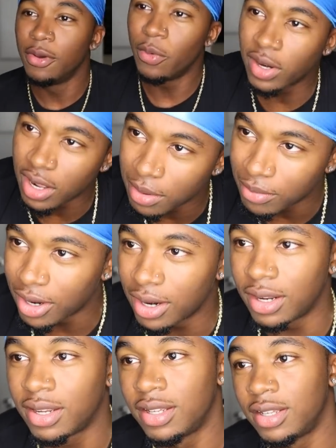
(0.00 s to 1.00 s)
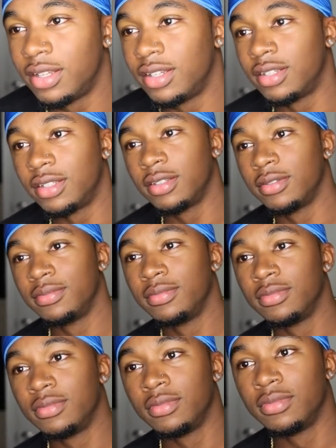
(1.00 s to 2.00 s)
What up, bro? What's
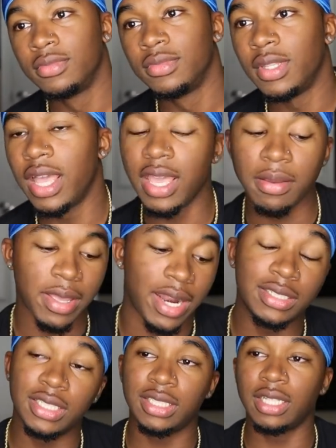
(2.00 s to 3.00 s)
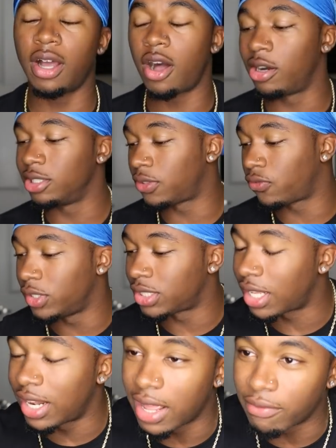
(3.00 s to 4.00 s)
up, bro? Hey, man, I just did the hardest
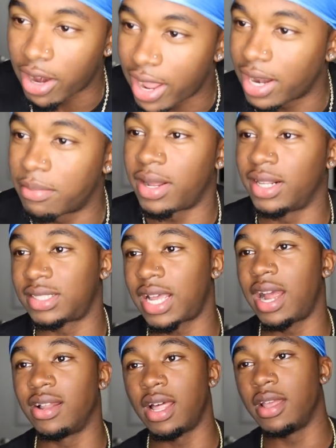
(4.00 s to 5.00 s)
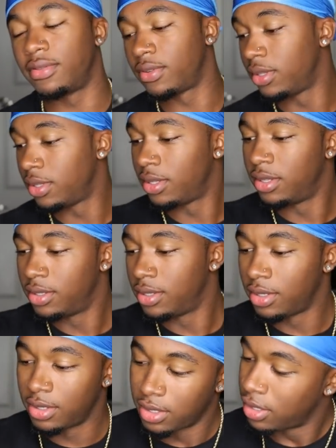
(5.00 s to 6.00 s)
freestyle I ever had in my entire life.
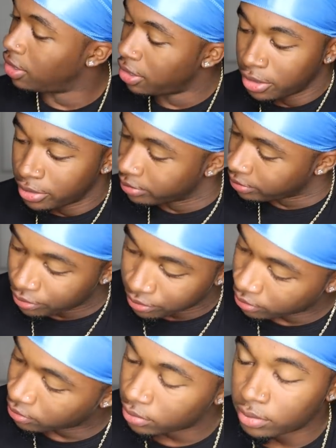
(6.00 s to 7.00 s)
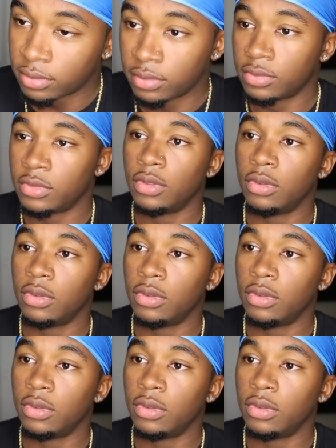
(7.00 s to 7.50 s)
Guess what, bro?